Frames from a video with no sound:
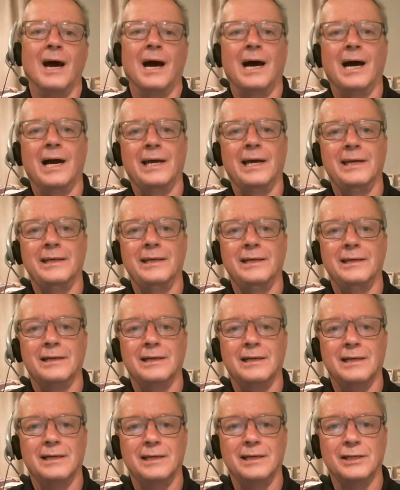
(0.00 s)

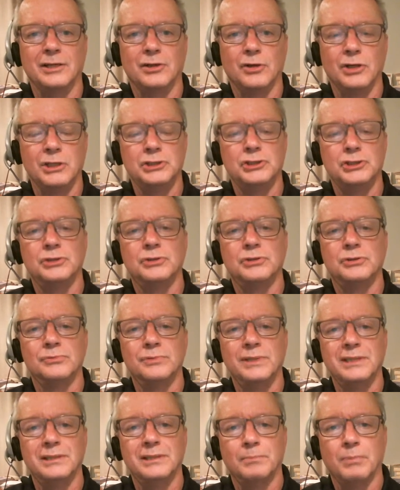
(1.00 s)
I encourage you to
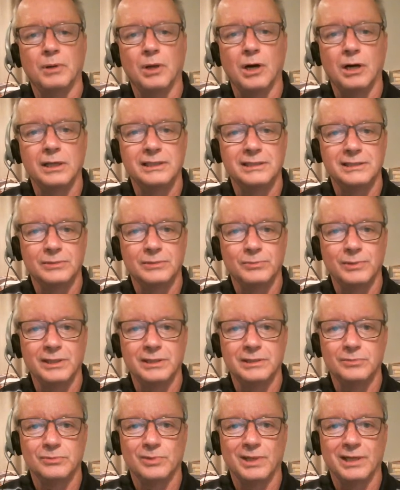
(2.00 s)
read the blog this
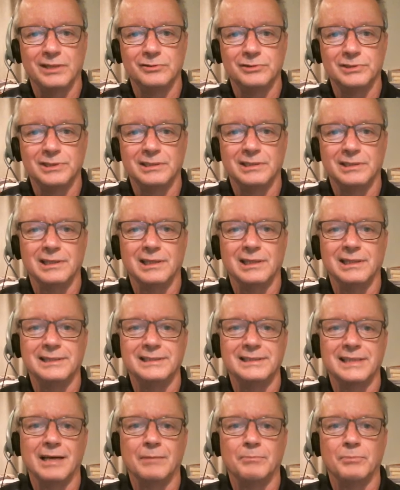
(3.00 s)
week as well. There's a little
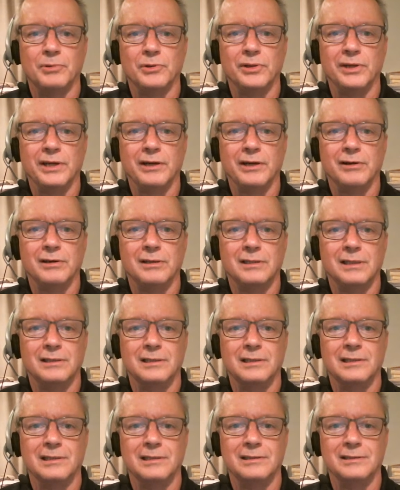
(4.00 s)
example there
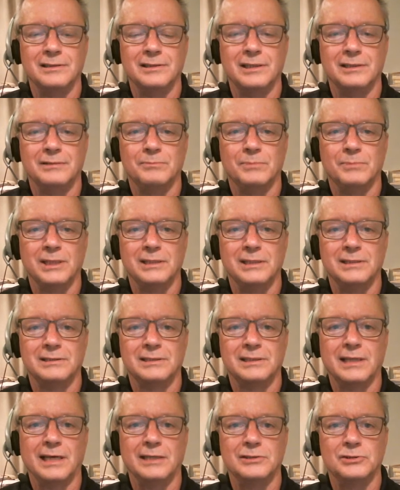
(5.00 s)
that might
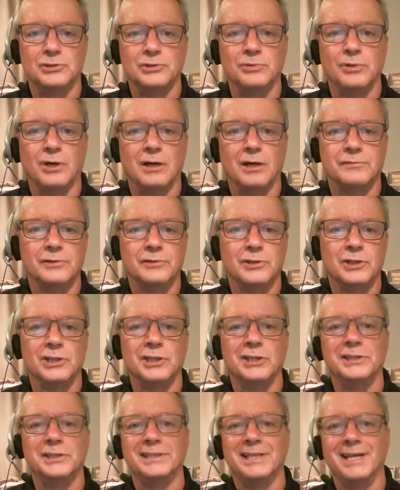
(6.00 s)
catch you off
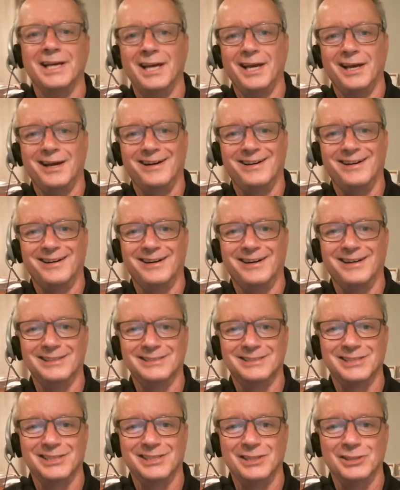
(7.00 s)
guard.
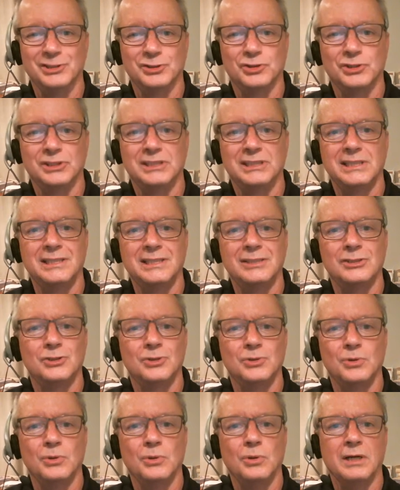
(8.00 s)
It's interesting
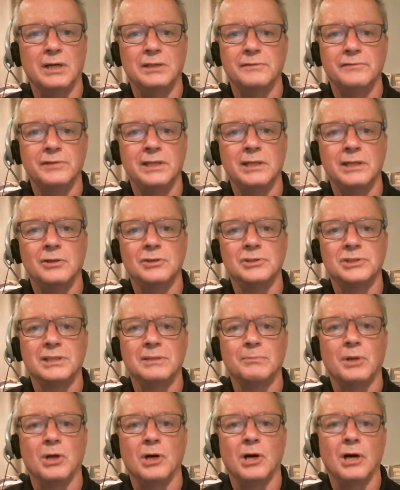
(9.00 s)
too. And the videos
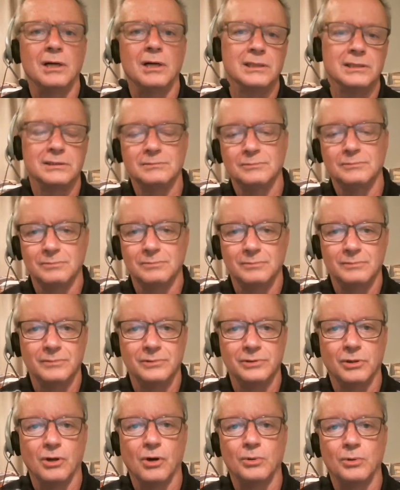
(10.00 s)
and blog,
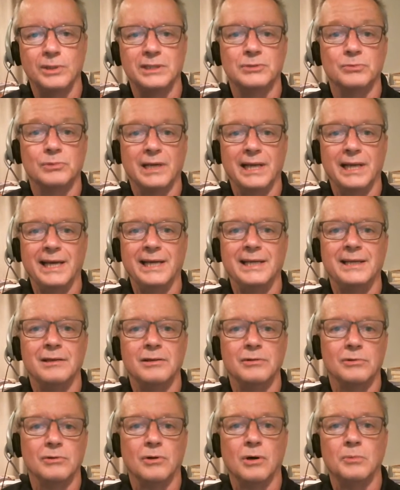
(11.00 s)
they're always
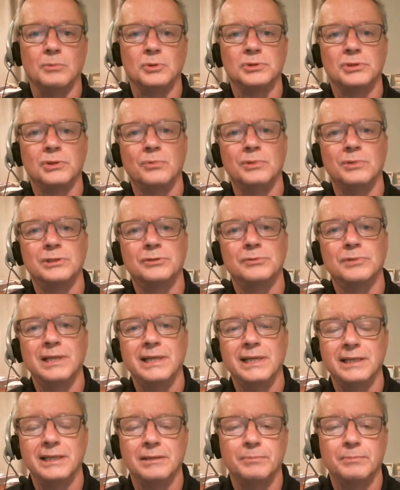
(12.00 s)
related or almost always
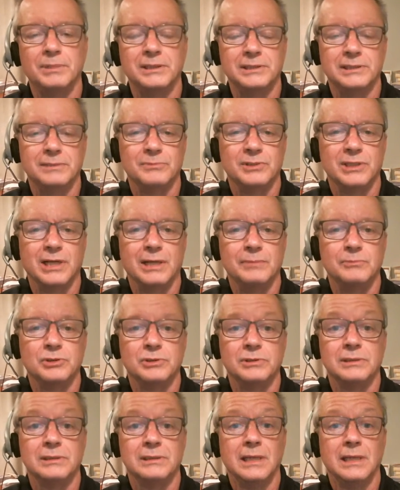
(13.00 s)
related, but sometimes